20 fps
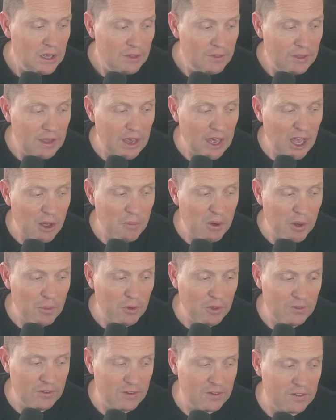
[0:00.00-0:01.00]
The A I bubble
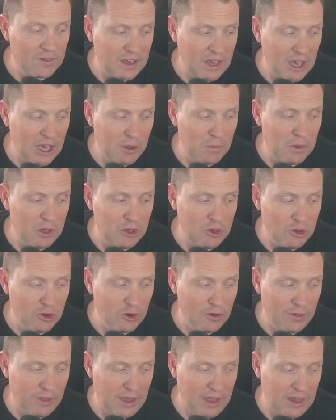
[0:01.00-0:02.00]
is a scam.
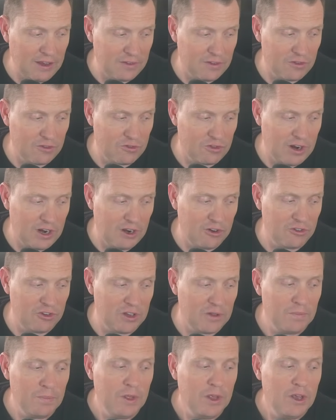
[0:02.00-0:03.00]
You're the exit strategy.
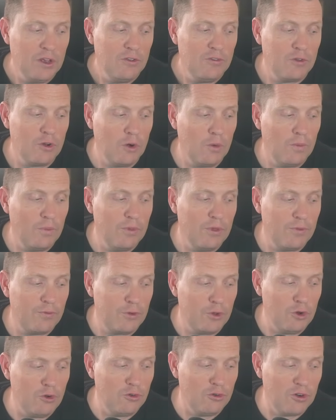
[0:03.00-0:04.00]
So the
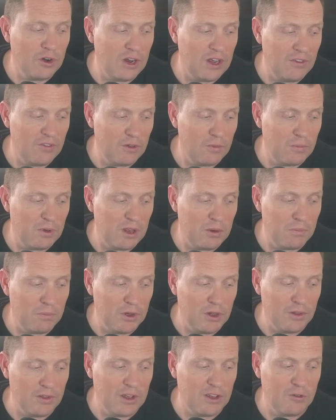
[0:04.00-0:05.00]
future isn't being
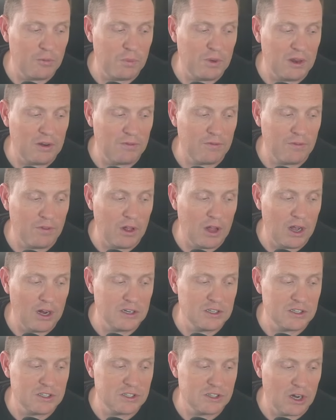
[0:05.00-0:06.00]
built; it's being
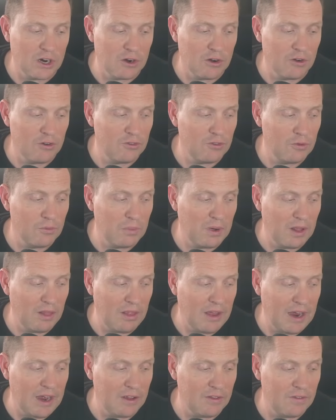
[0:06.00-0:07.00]
flogged to suckers by
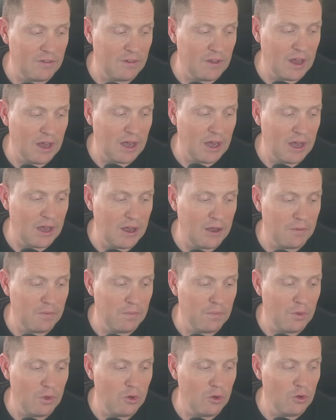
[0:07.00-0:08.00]
lads uh,
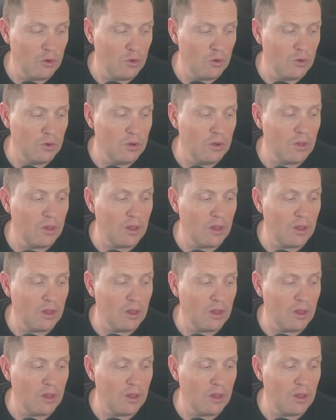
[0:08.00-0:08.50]
who